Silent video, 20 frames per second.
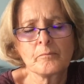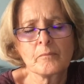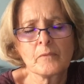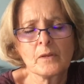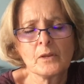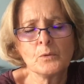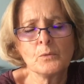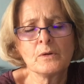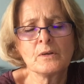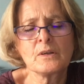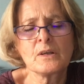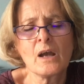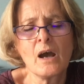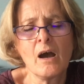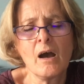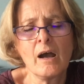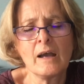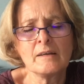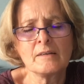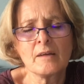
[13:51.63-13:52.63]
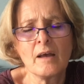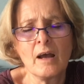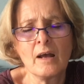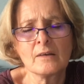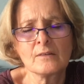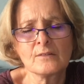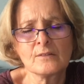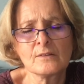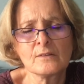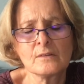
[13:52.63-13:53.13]
you would guide
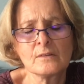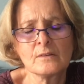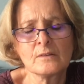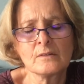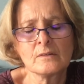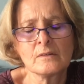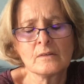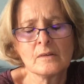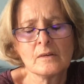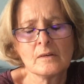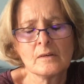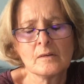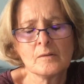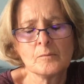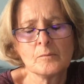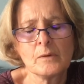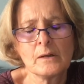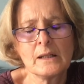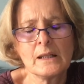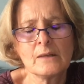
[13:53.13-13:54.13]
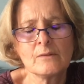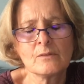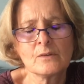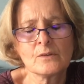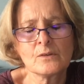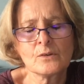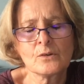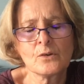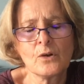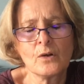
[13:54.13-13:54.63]
us and
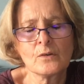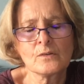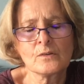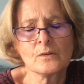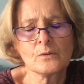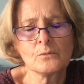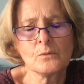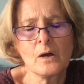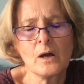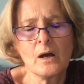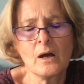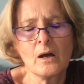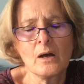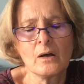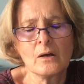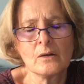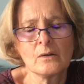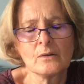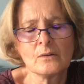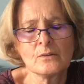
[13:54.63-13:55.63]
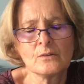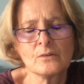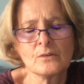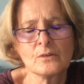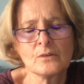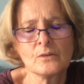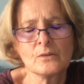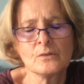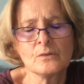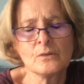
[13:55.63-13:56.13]
believers across the world
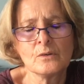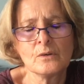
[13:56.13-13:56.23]
to